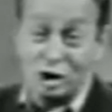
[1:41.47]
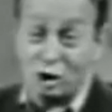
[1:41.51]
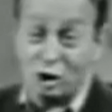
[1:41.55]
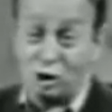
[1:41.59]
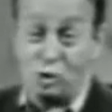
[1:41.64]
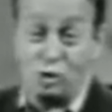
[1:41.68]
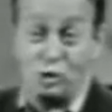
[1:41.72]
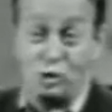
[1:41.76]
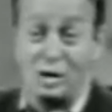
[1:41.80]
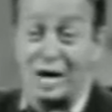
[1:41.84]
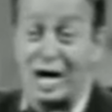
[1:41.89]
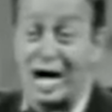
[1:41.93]

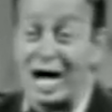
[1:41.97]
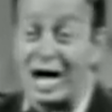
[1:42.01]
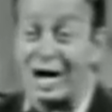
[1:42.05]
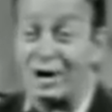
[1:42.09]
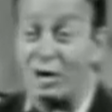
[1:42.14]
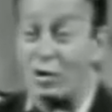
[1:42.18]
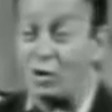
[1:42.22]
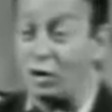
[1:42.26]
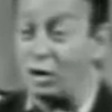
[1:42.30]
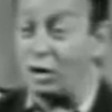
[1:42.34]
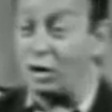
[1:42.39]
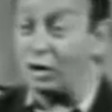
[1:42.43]
you got
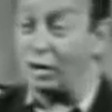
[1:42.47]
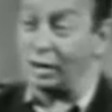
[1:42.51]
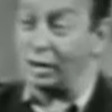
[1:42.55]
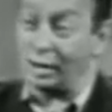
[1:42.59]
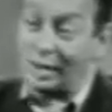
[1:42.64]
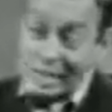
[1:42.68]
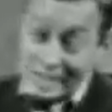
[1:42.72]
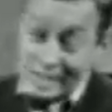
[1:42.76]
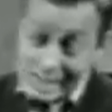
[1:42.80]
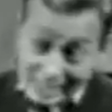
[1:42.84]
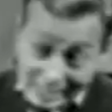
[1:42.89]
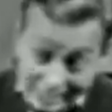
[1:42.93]
a world,
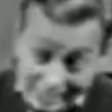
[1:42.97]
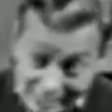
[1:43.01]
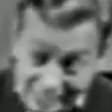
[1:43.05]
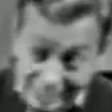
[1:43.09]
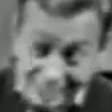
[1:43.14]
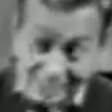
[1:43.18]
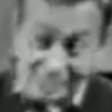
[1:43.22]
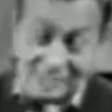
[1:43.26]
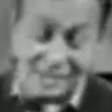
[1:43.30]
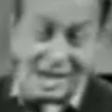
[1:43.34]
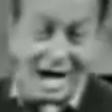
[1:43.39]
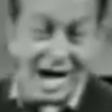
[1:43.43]

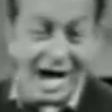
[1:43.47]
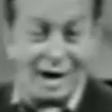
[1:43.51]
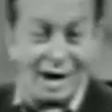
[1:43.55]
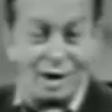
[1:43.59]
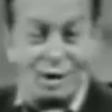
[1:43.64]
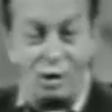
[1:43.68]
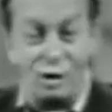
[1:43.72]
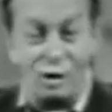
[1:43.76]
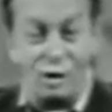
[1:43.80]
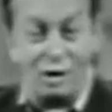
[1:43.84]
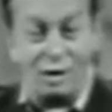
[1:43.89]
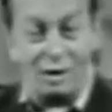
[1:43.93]
he's got
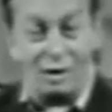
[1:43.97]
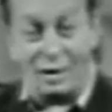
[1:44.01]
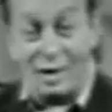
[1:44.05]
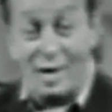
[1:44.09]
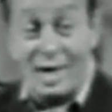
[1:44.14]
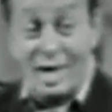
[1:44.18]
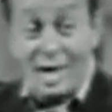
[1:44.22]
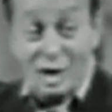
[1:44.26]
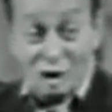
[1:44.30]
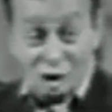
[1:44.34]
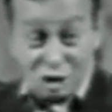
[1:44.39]
a world,